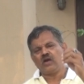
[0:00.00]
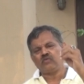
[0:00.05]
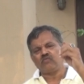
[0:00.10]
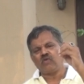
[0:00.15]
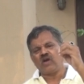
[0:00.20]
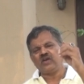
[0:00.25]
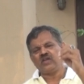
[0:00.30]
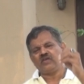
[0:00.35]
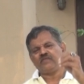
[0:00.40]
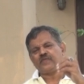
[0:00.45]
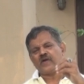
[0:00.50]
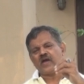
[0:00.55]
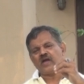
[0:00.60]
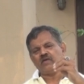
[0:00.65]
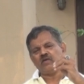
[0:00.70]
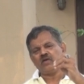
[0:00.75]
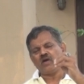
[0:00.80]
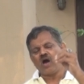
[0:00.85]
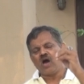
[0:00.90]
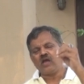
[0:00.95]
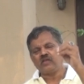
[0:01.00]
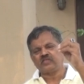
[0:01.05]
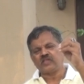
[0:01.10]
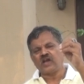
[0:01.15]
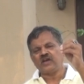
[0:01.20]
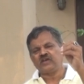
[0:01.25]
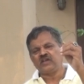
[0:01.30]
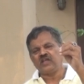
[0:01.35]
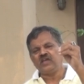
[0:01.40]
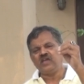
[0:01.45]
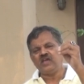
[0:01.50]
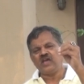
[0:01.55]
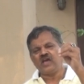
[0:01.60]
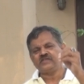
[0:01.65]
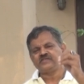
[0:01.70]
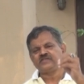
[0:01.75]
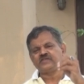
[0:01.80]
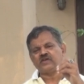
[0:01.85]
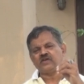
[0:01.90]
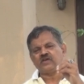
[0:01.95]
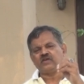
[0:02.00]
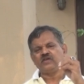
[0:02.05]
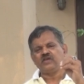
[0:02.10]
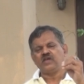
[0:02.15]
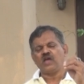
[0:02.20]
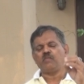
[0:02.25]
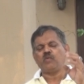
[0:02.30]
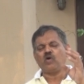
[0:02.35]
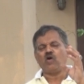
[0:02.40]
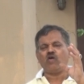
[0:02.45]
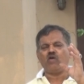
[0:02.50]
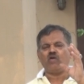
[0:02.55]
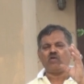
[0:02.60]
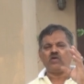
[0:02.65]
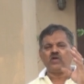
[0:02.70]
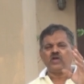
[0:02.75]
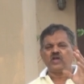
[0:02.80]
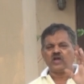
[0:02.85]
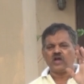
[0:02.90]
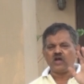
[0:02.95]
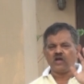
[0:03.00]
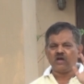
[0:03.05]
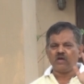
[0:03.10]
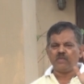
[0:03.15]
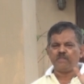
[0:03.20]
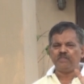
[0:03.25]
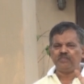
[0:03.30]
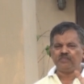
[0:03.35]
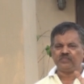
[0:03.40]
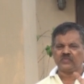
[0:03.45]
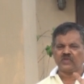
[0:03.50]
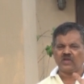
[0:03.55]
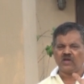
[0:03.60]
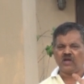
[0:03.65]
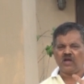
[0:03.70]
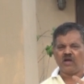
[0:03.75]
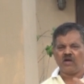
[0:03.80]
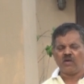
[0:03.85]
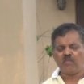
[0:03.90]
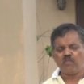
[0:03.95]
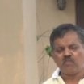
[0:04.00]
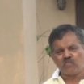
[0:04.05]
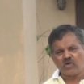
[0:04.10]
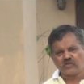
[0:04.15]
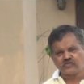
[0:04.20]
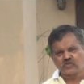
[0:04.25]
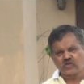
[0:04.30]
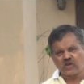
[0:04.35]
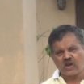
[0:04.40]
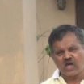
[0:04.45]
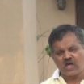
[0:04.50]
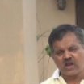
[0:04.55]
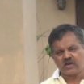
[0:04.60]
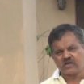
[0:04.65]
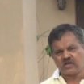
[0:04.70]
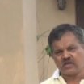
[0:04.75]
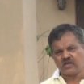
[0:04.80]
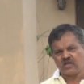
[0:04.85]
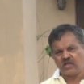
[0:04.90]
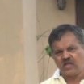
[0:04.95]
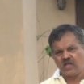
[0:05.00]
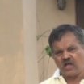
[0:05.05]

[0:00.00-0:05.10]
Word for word: 25 or 30 years above muscular